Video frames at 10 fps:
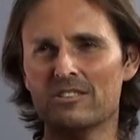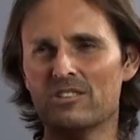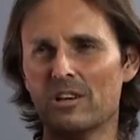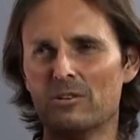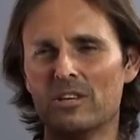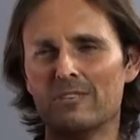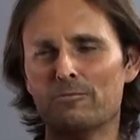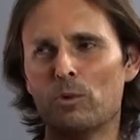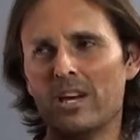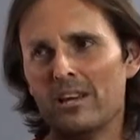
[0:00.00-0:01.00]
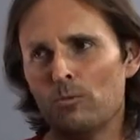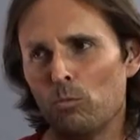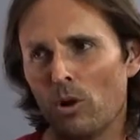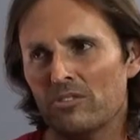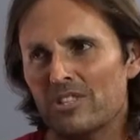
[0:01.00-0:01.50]
So if we're
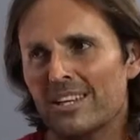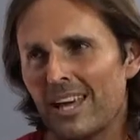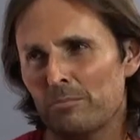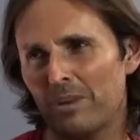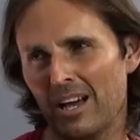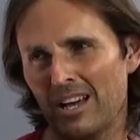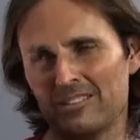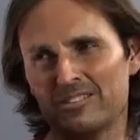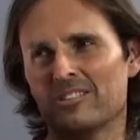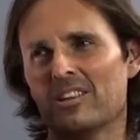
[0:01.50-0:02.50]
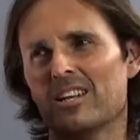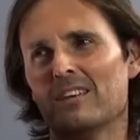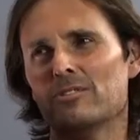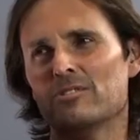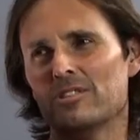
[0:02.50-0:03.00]
wanting our partner to not
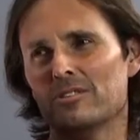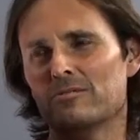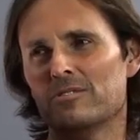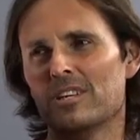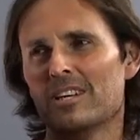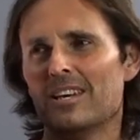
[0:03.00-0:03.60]
love herself,